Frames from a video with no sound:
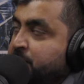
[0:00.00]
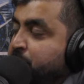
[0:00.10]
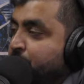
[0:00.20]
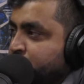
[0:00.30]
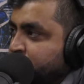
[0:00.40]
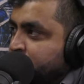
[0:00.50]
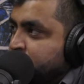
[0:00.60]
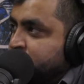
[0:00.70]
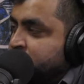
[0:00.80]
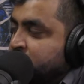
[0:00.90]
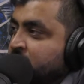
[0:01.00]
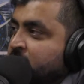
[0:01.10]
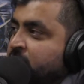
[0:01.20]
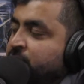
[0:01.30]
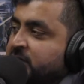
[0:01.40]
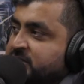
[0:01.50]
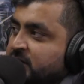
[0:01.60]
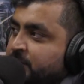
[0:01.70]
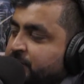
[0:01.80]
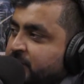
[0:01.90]
modules, which
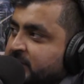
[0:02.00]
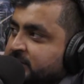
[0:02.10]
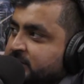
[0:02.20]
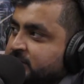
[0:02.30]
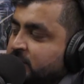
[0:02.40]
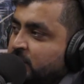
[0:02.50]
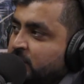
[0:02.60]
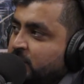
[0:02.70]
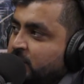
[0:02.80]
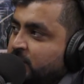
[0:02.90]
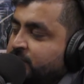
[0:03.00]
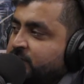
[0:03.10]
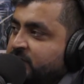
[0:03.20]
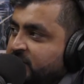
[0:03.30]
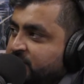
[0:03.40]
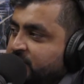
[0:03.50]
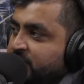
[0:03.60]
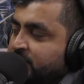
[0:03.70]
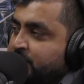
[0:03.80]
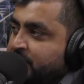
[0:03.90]
comprises of
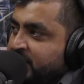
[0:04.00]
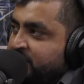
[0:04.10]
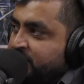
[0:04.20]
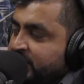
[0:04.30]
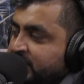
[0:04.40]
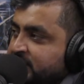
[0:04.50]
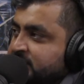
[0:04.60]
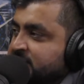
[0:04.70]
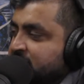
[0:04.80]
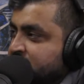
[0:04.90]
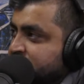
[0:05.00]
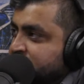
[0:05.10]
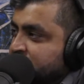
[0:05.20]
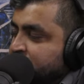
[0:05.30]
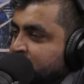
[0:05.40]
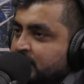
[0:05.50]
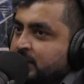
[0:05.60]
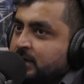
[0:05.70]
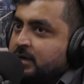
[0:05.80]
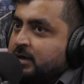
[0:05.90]
different battery cells.
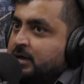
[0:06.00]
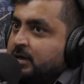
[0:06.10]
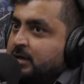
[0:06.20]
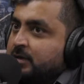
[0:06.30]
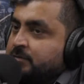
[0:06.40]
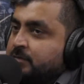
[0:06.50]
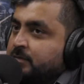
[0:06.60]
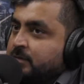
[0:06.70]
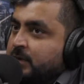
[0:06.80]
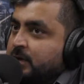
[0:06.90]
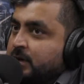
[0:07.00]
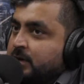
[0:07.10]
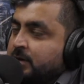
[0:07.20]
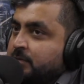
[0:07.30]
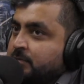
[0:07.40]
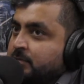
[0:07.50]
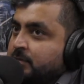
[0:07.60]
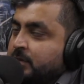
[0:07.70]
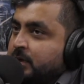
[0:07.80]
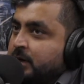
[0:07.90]
At
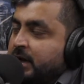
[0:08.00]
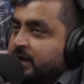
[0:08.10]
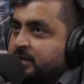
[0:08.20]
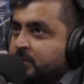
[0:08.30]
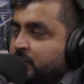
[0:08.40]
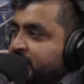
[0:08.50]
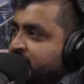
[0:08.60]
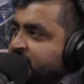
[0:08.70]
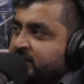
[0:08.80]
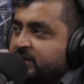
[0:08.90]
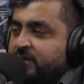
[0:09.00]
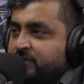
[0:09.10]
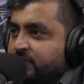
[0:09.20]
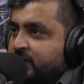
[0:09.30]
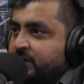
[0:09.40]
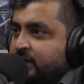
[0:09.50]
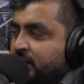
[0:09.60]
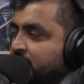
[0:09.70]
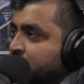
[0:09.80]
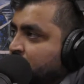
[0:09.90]
the moment, different
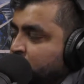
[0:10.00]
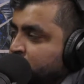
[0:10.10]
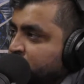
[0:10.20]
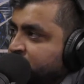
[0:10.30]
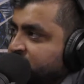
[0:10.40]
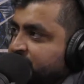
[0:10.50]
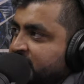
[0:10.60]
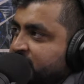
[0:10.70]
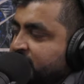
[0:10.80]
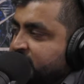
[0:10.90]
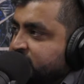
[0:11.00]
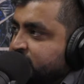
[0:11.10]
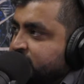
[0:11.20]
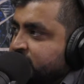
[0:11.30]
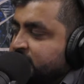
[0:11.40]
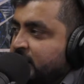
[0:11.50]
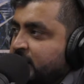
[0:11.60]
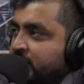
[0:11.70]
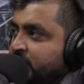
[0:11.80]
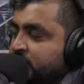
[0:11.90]
automotive manufacturers
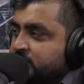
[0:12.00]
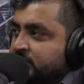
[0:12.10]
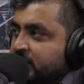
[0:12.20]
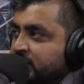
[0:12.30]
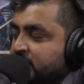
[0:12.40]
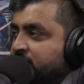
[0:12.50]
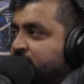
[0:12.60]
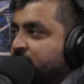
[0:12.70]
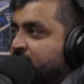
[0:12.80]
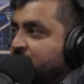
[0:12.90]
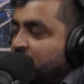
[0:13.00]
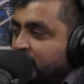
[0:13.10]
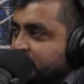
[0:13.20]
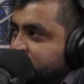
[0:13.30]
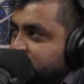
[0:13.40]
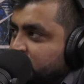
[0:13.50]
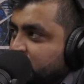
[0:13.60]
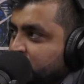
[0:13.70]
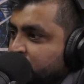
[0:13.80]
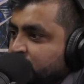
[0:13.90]
are using different kinds
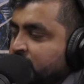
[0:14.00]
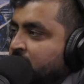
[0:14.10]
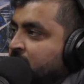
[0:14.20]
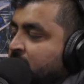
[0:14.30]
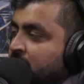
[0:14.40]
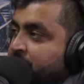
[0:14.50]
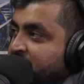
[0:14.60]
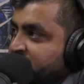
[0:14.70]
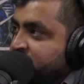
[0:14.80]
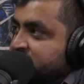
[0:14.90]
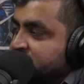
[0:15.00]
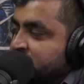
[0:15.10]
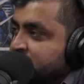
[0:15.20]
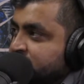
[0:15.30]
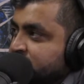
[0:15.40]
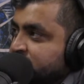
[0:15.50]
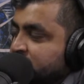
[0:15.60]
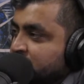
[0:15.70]
of battery cells